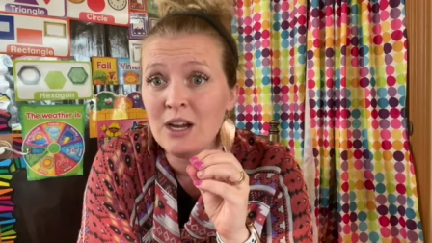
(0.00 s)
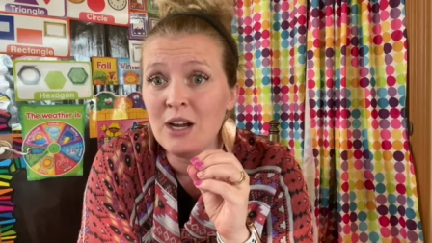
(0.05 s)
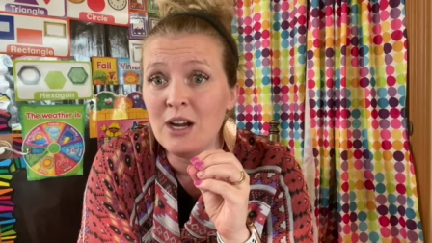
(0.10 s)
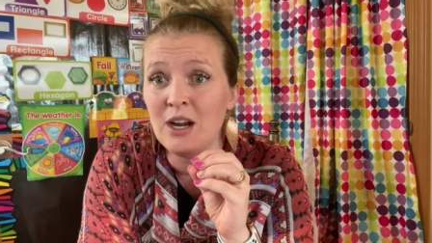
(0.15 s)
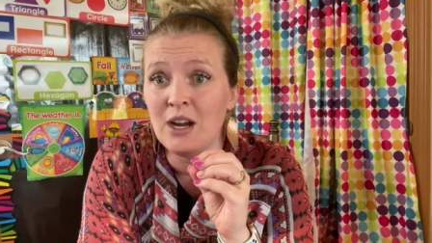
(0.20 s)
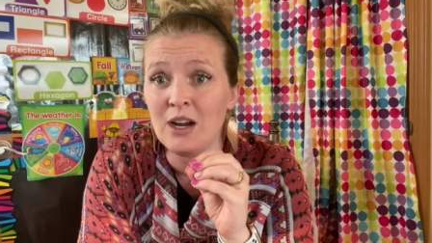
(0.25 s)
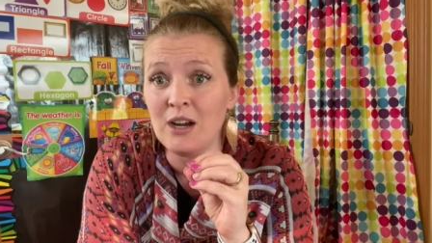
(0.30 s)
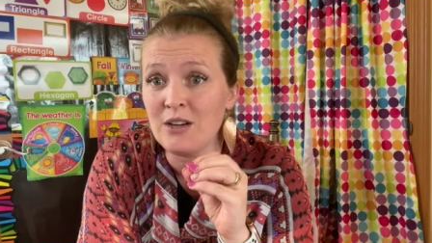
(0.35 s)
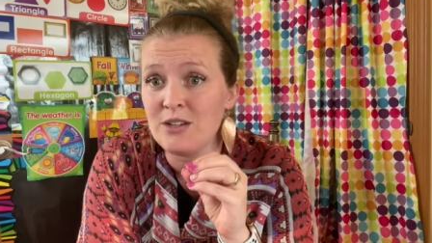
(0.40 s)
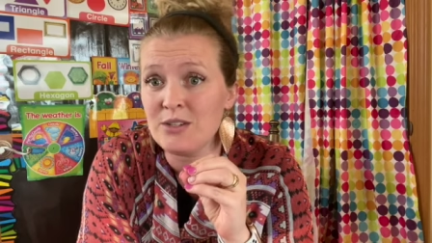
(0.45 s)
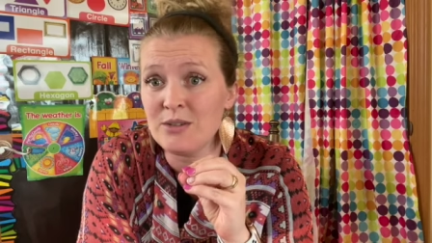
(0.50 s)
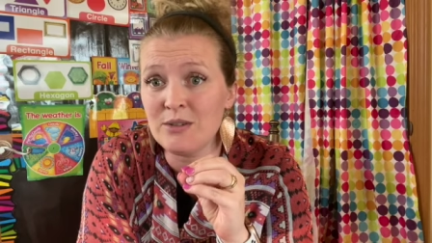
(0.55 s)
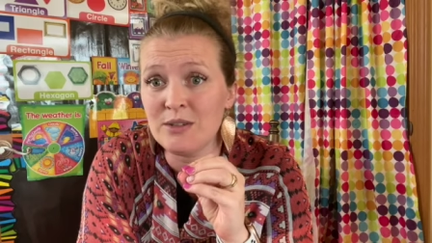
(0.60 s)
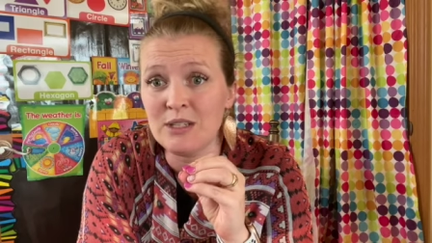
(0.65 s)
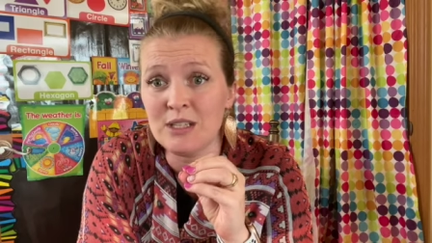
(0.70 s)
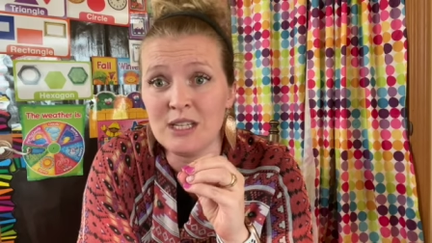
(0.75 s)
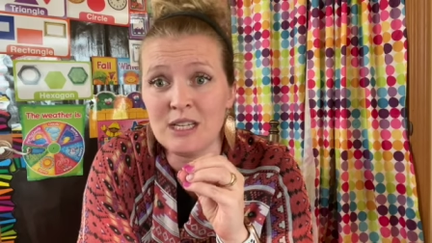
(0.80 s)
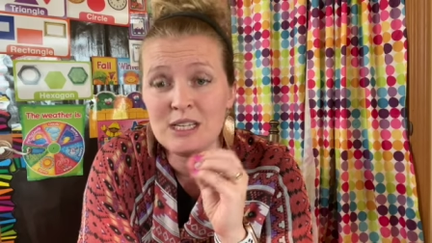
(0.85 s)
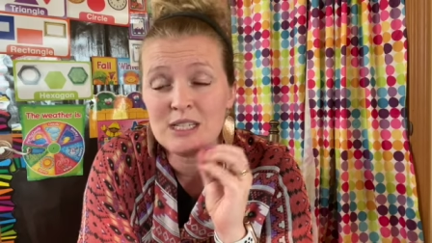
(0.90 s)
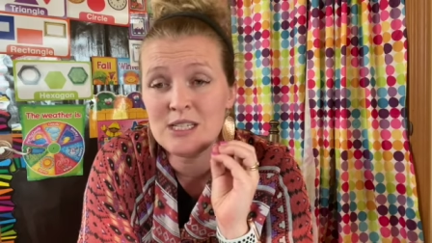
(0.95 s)
are
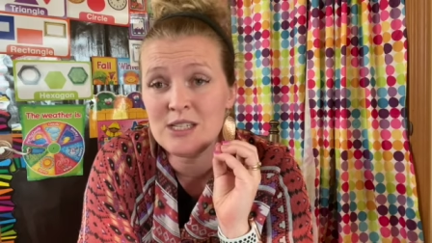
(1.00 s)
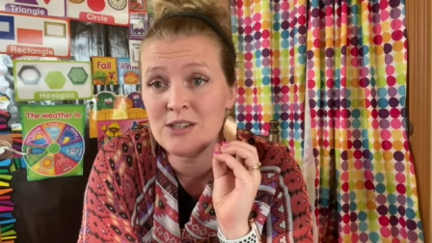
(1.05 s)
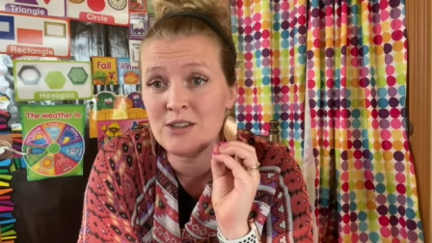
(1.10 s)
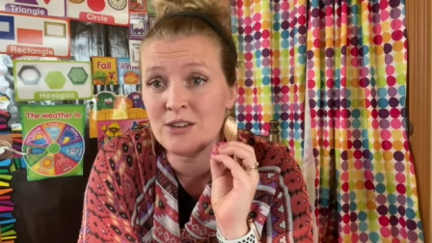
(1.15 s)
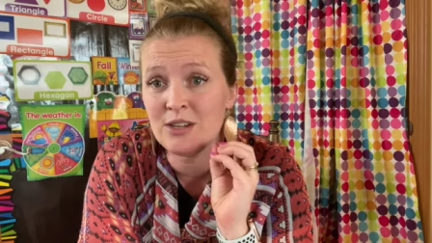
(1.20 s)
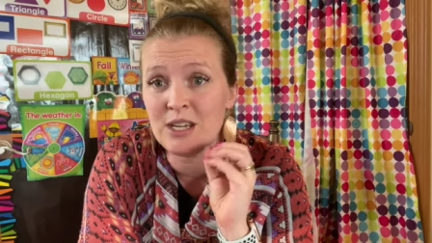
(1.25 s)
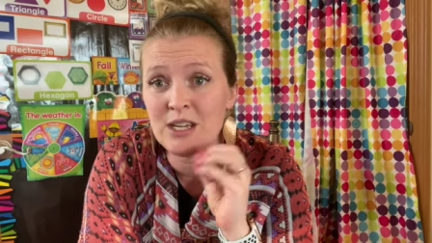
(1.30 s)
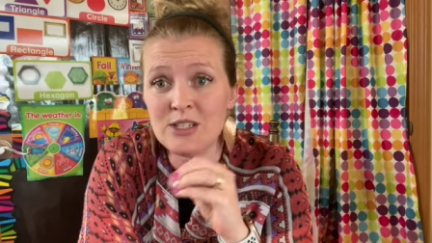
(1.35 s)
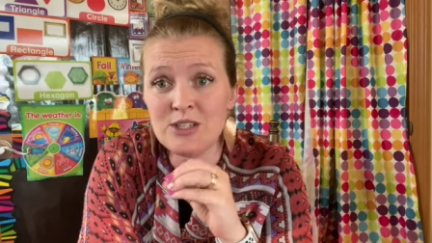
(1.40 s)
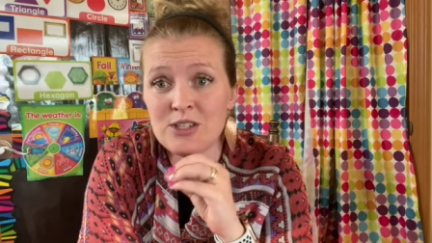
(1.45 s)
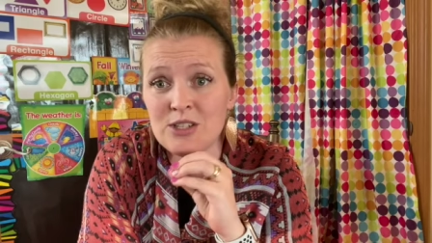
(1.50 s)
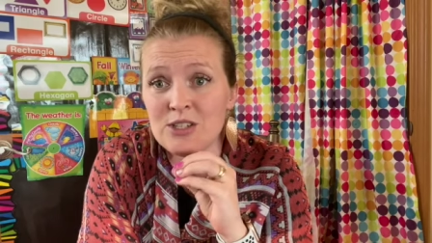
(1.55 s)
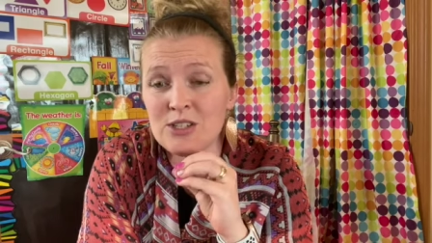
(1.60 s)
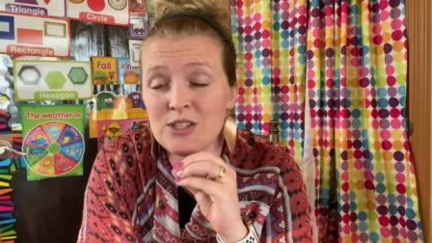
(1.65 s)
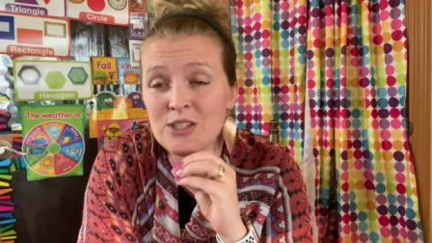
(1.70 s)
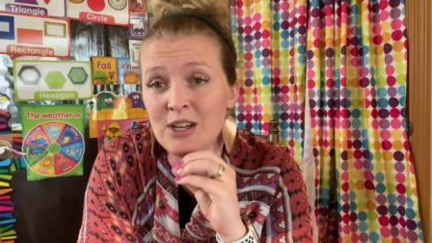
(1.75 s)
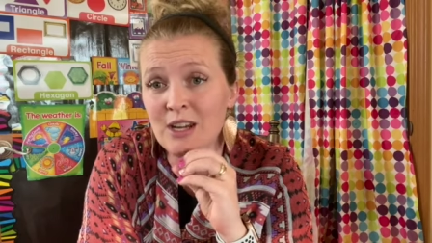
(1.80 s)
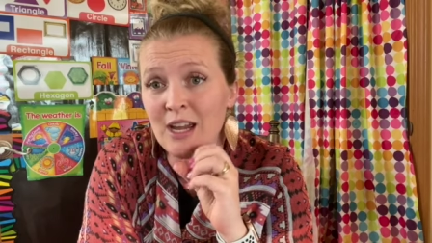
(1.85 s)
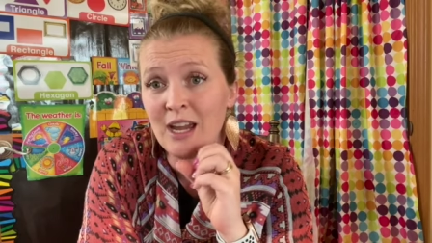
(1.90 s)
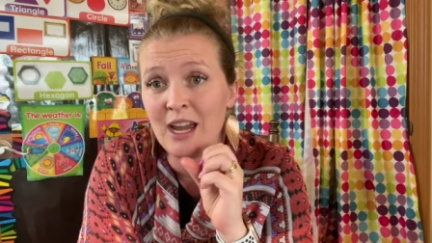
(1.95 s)
doing this and your kid's
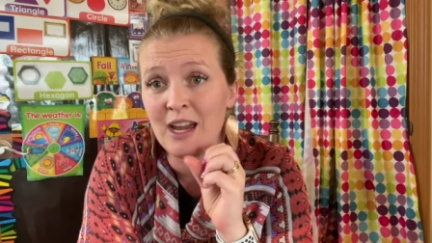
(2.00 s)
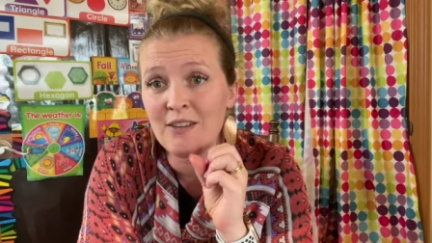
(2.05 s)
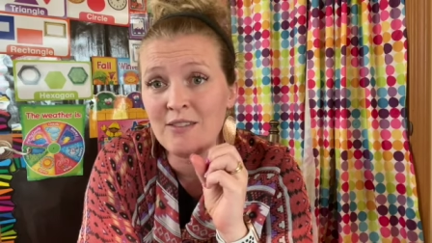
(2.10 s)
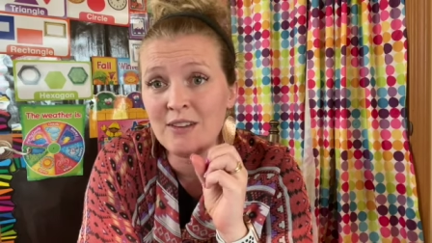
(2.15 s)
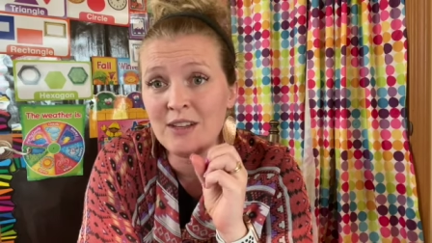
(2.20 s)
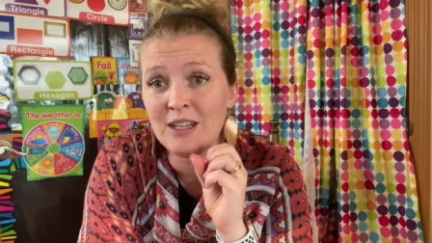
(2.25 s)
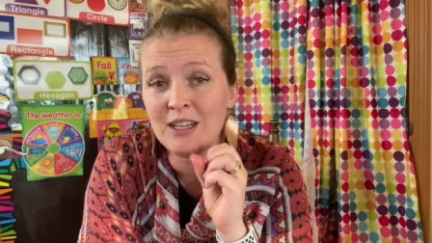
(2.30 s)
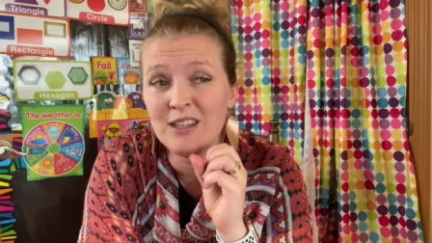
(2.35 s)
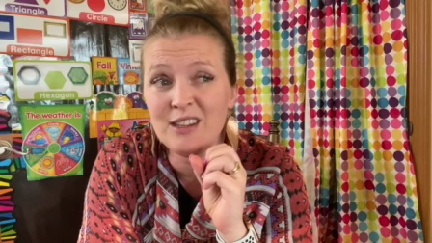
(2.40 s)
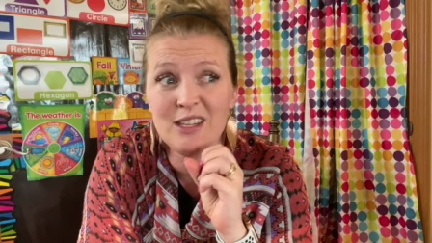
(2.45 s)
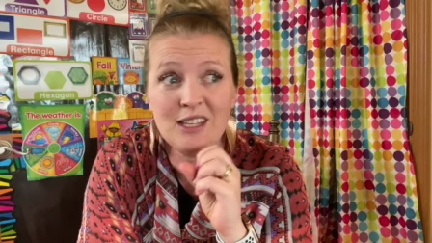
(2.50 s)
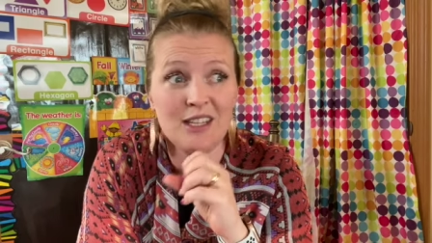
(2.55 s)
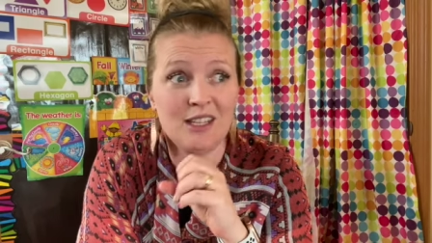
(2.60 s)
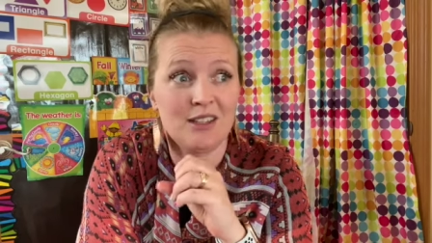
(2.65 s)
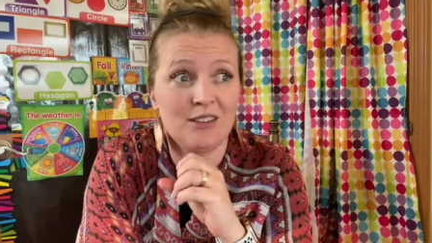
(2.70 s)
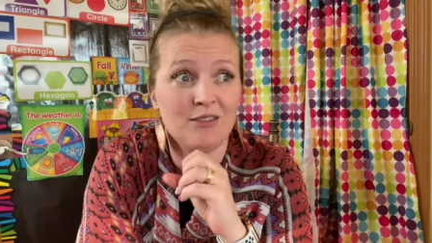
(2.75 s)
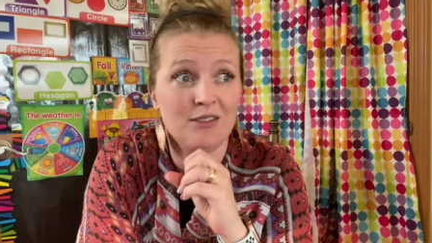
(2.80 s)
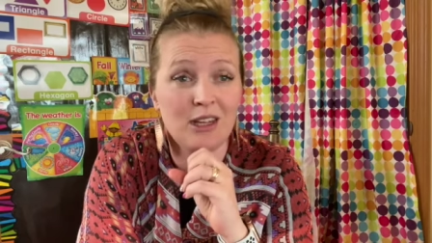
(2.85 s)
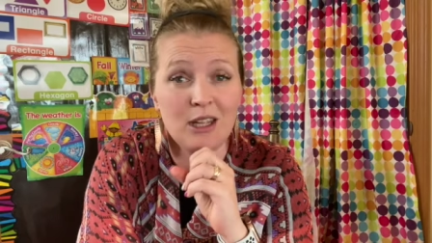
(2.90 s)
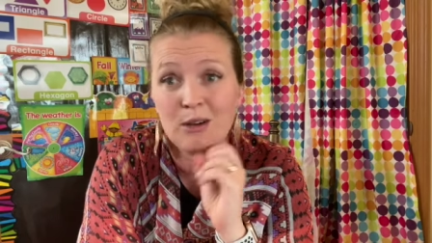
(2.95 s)
just not having it,
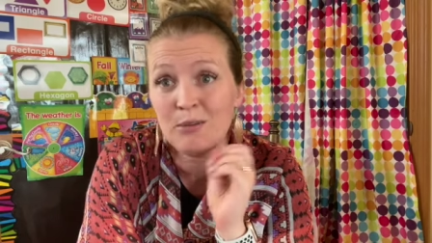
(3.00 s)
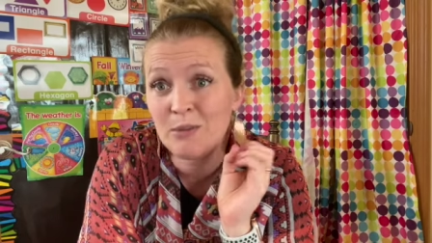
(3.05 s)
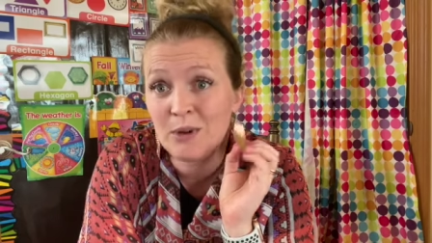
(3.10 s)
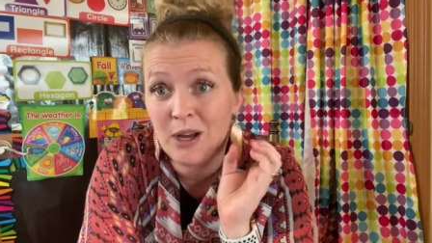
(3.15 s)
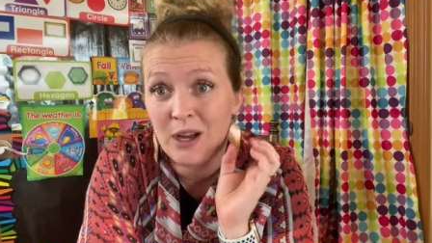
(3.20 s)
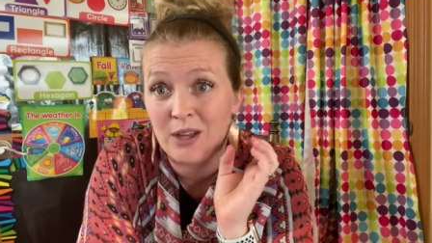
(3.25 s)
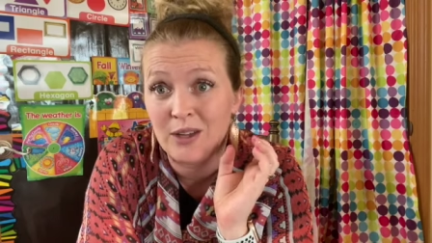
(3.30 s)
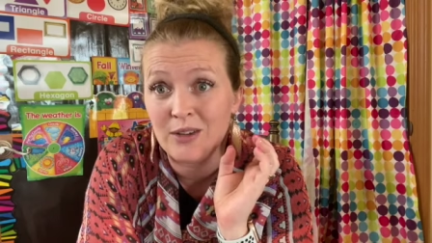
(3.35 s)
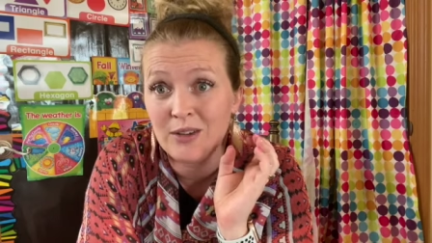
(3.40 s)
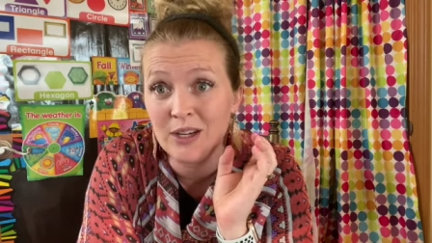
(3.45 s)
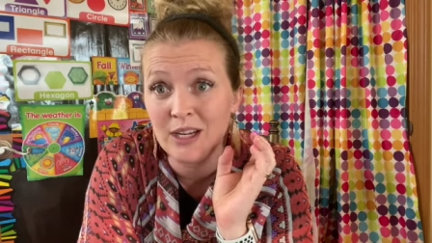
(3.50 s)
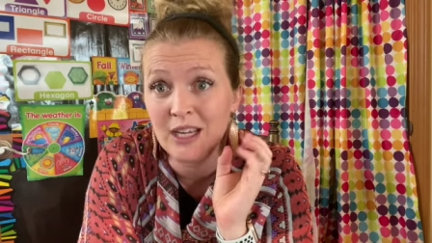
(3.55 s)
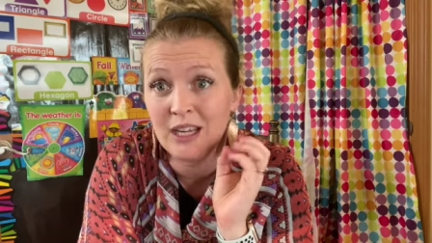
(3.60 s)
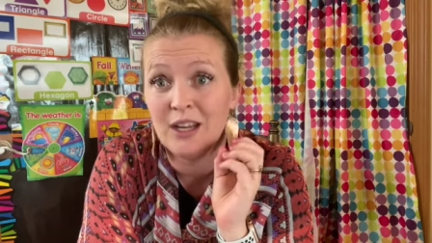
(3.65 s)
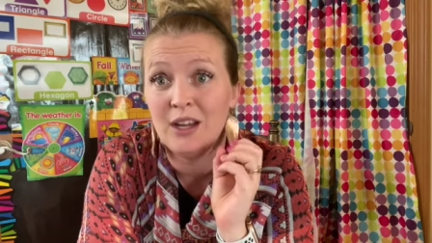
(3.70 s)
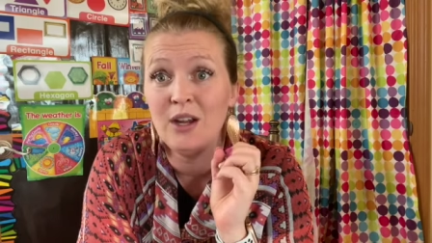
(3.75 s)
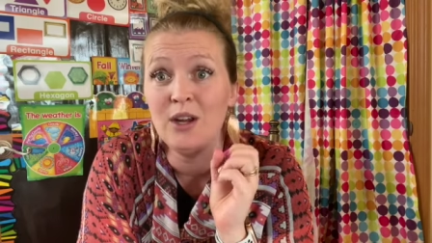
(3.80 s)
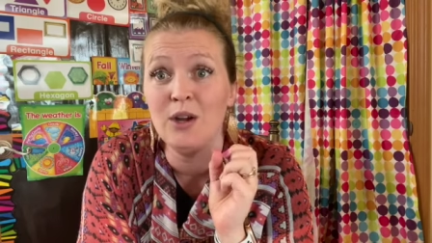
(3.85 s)
then let them color it,